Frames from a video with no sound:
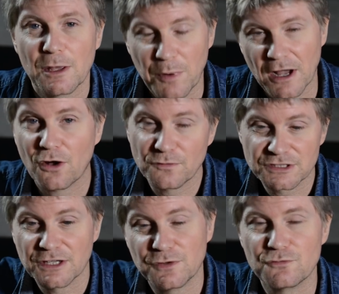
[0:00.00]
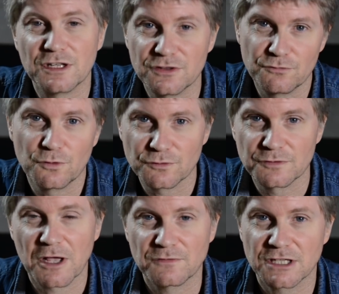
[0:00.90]
But obviously, if you read the rules
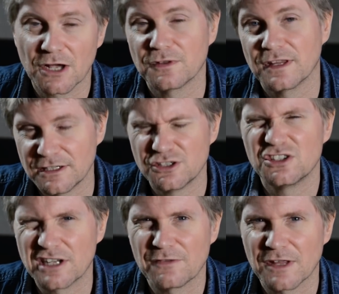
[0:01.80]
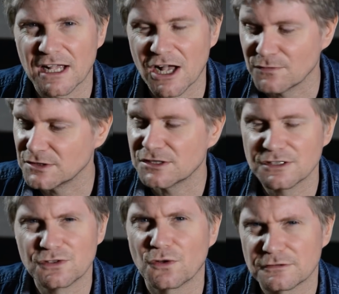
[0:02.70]
from cover to cover, then you should have that covered. So
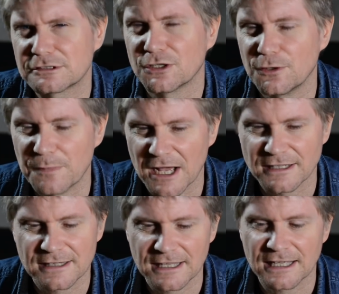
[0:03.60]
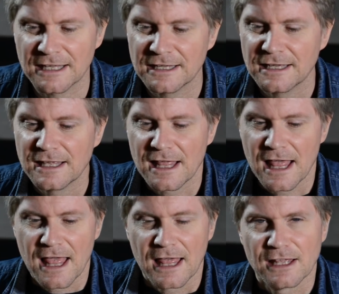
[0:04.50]
it's not too bad a thing.
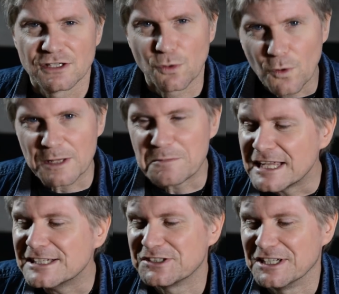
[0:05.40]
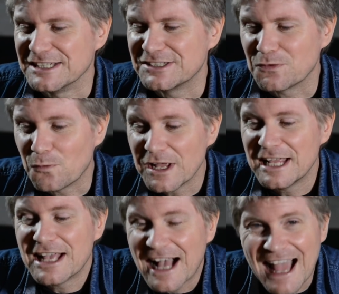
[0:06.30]
So what it means is
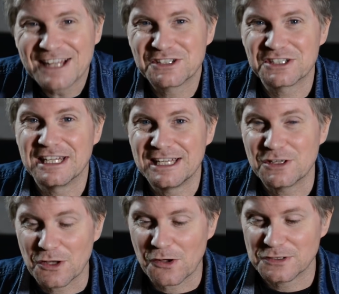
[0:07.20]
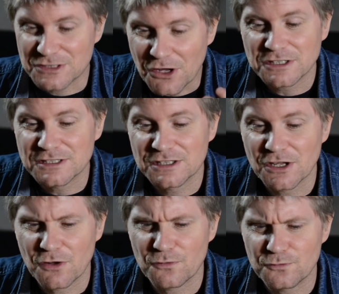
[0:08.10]
we actually started
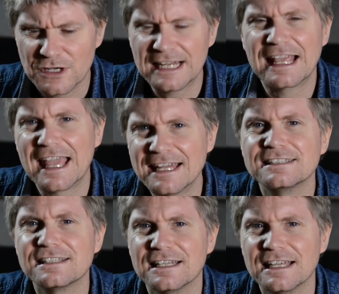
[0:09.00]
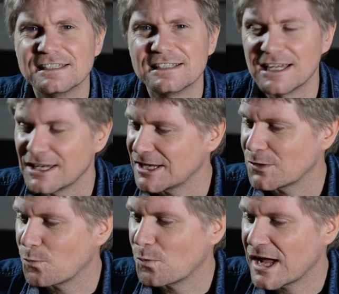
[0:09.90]
to really get into this in
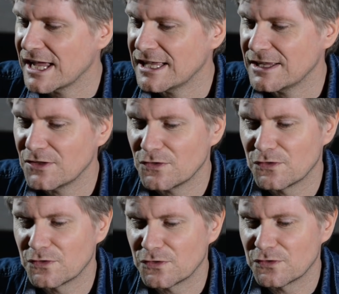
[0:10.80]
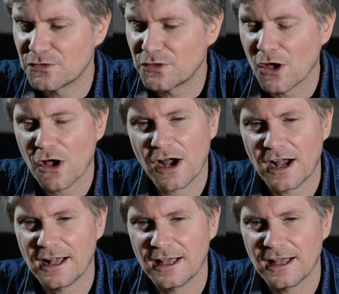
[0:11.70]
a way that